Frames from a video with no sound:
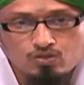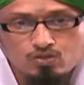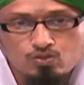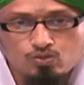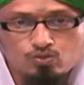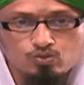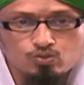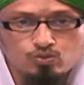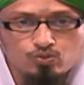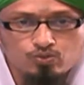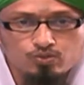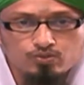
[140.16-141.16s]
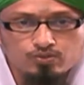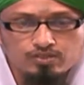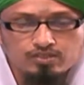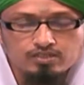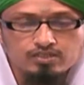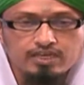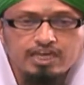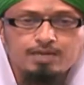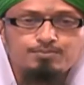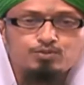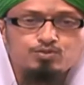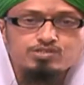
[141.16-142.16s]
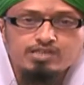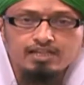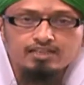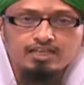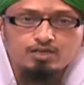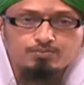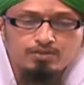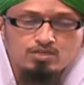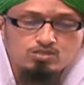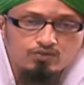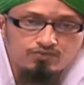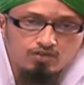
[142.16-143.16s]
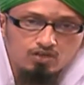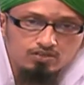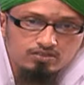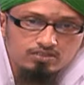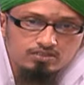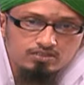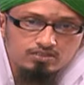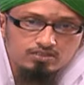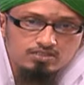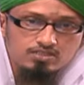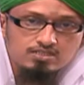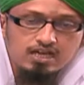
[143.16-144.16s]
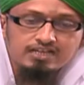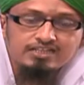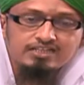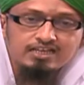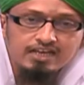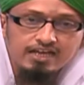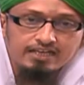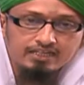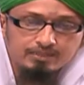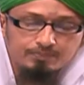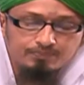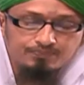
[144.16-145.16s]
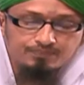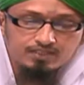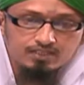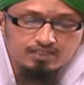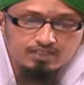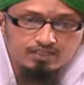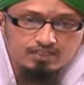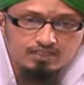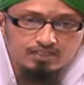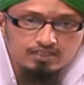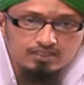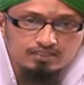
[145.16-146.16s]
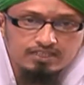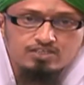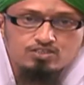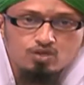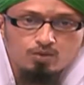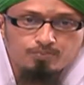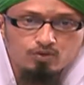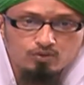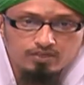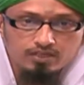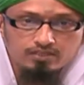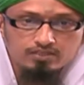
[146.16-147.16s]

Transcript: who came to sell that piece of cloth started crying. That shop owner